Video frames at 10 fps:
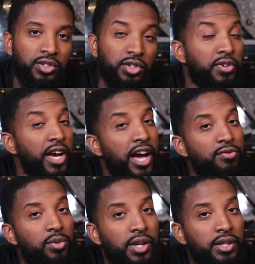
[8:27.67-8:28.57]
So if you
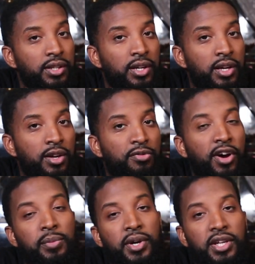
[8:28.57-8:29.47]
have one,
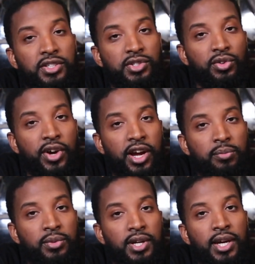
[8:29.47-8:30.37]
find me on
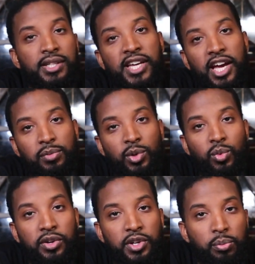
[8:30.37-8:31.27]
Instagram and tag me in
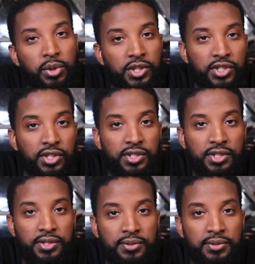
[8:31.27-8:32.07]
one of your pictures.